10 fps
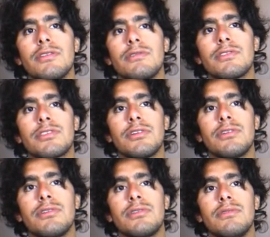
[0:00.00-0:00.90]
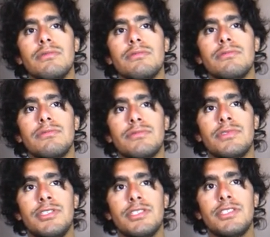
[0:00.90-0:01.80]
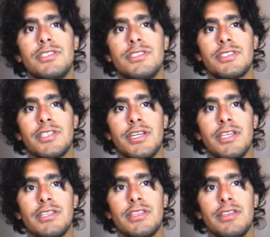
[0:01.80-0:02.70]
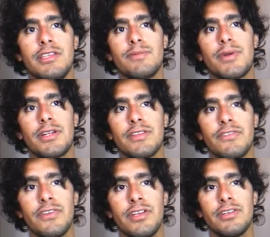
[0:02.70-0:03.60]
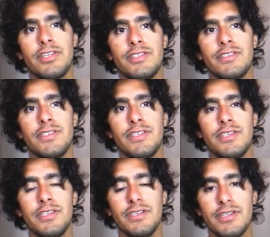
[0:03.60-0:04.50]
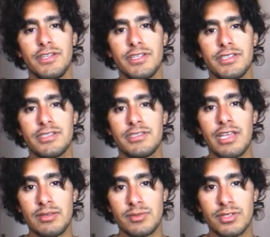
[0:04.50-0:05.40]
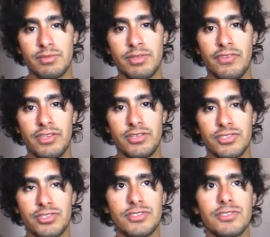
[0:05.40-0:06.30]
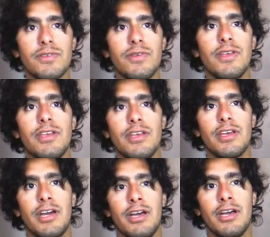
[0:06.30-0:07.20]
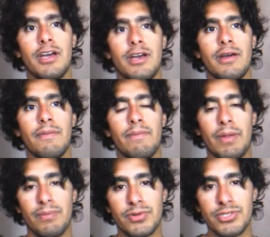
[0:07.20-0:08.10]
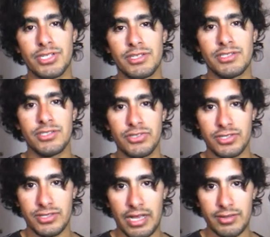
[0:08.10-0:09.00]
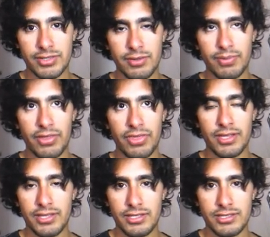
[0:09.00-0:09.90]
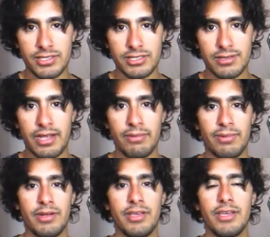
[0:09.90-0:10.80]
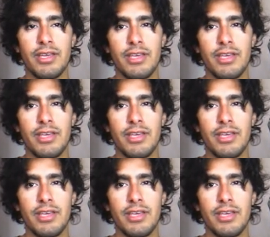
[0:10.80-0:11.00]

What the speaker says: So this is the state, and this part of here is the TypeScript definitions. My project is using TypeScript. I think this library